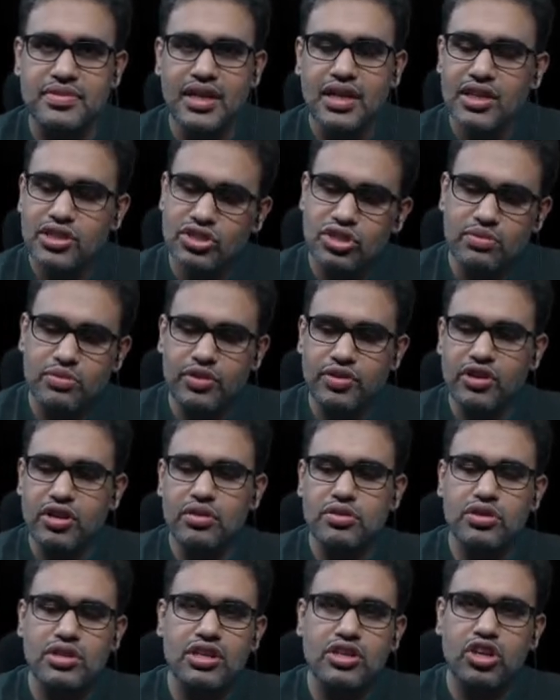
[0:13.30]
So moving on
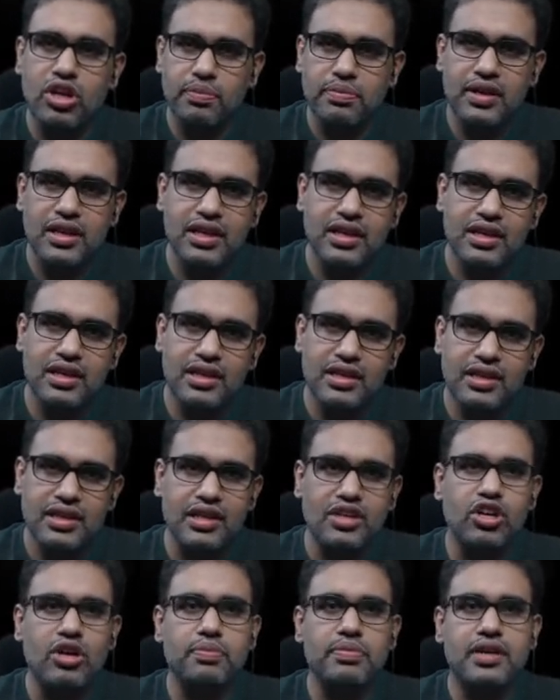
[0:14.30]
to the topic
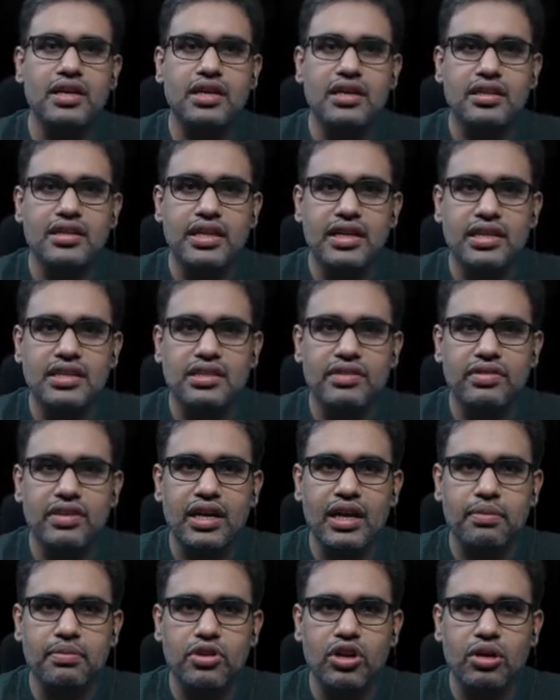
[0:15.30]
that is our
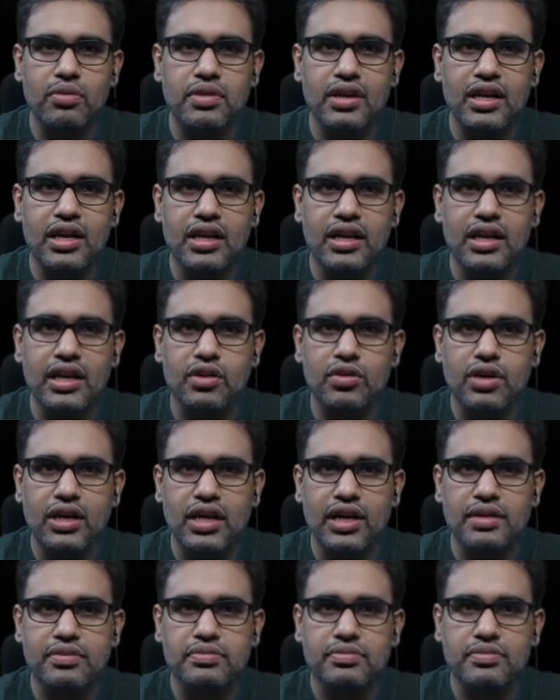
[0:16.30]
abdominal aorta.
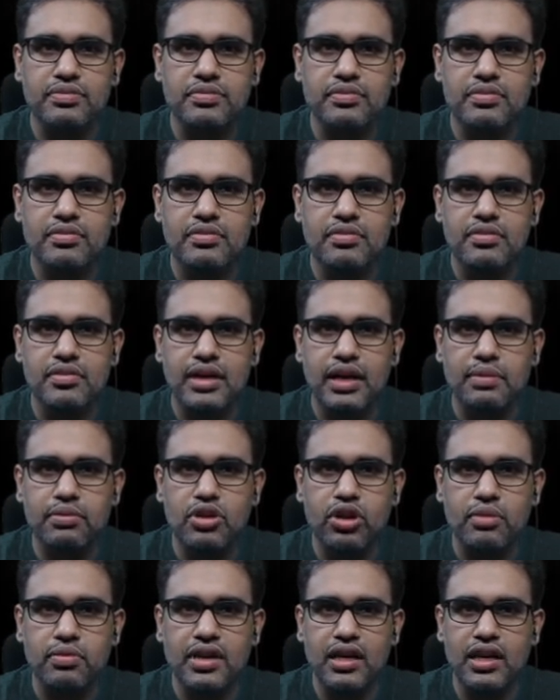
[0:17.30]

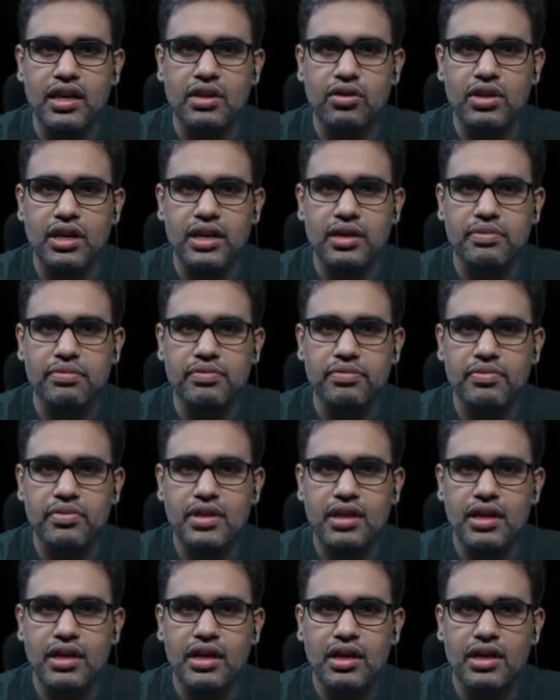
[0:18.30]
Abdominal aorta.
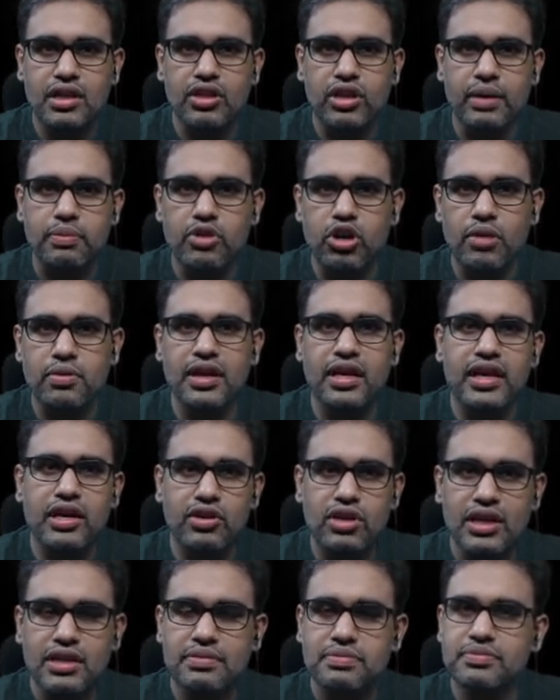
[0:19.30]
Now, abdominal
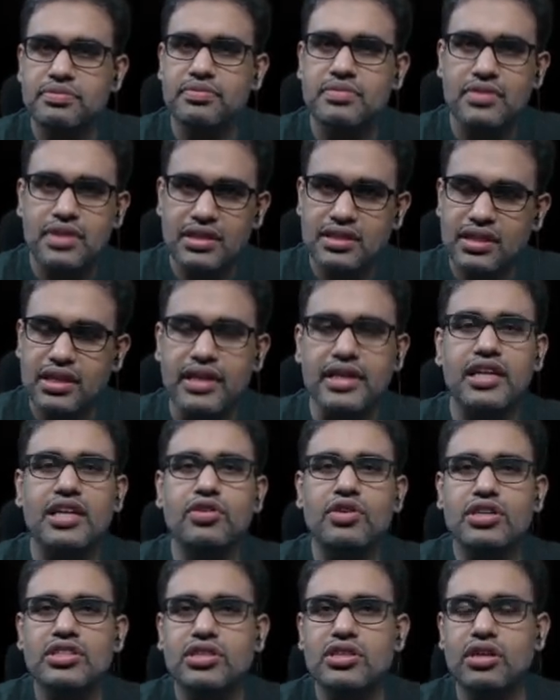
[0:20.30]
aorta is a
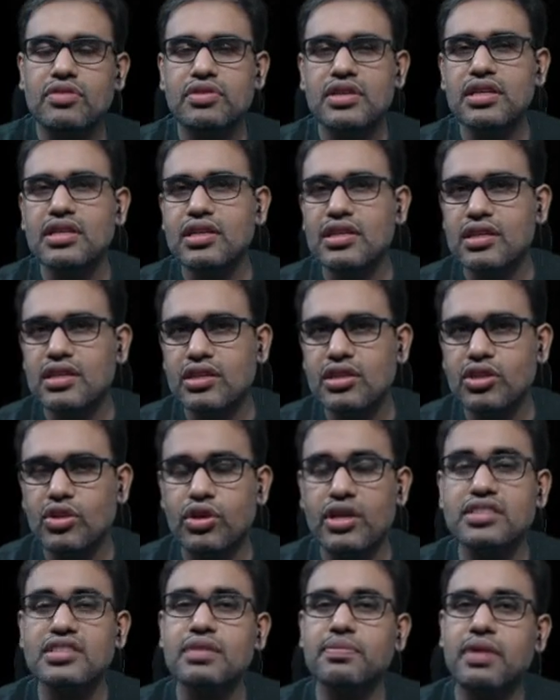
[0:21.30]
continuation of the
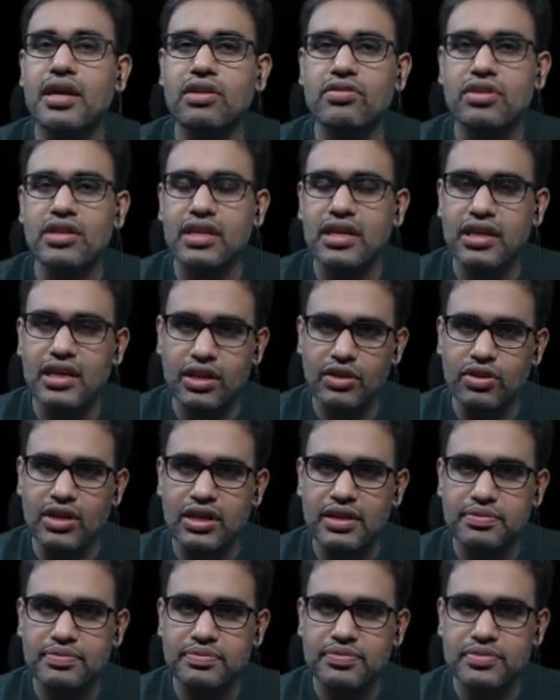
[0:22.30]
thoracic part of the aorta.
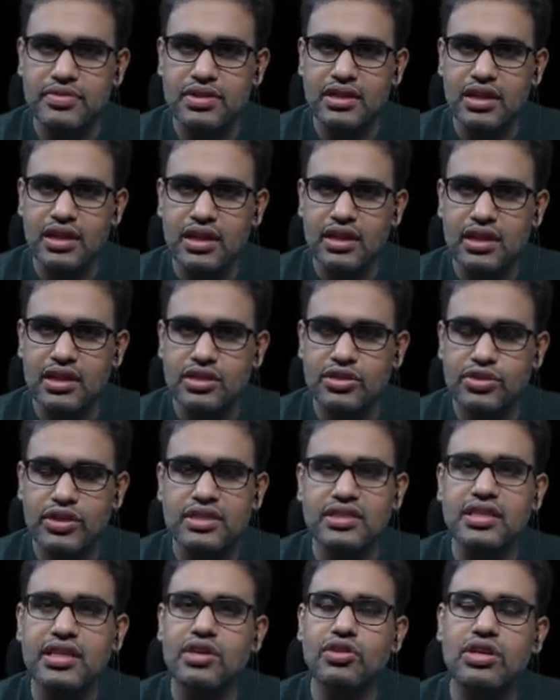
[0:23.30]
So as
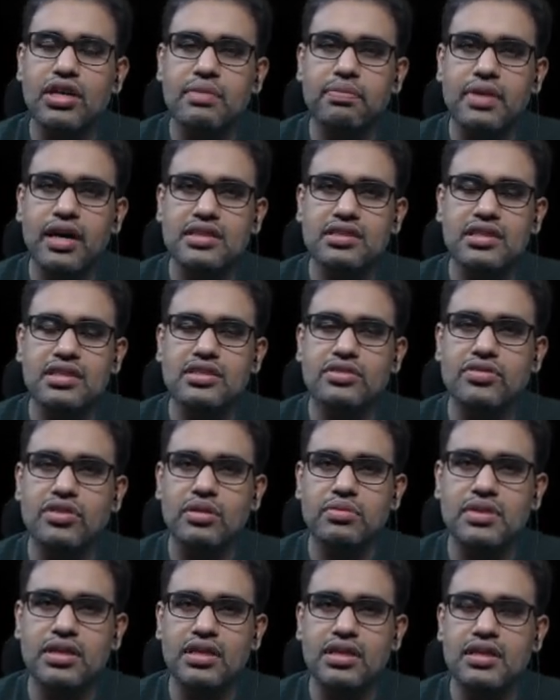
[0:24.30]
the aorta passes from
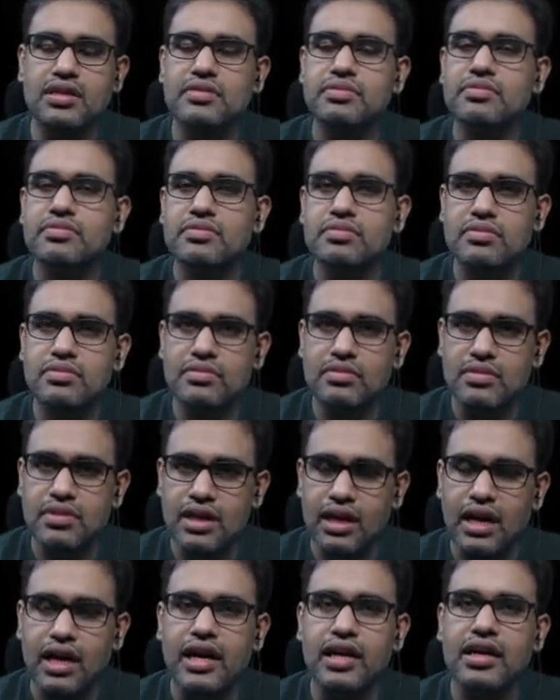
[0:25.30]
the
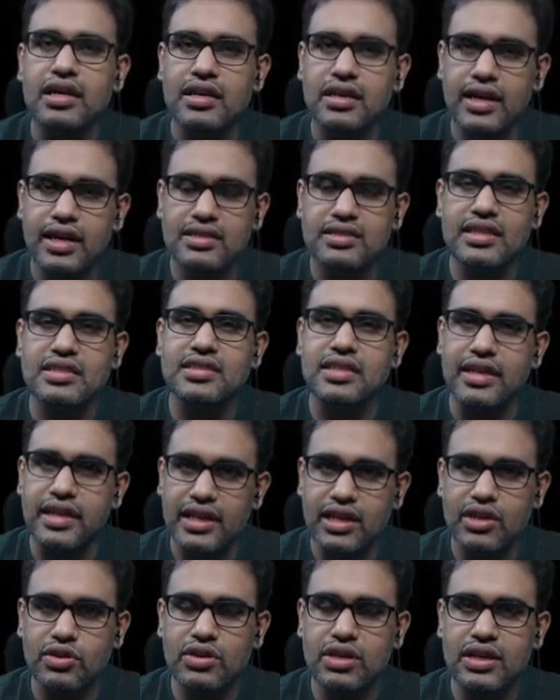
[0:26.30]
heart as the
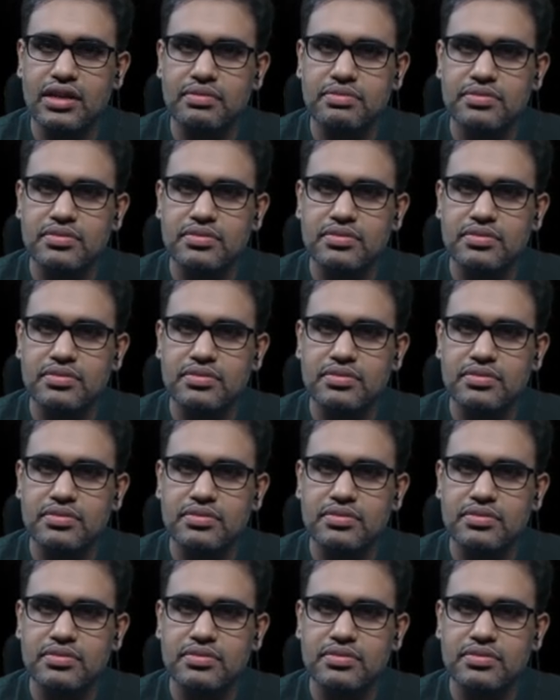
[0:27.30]
ascending aorta,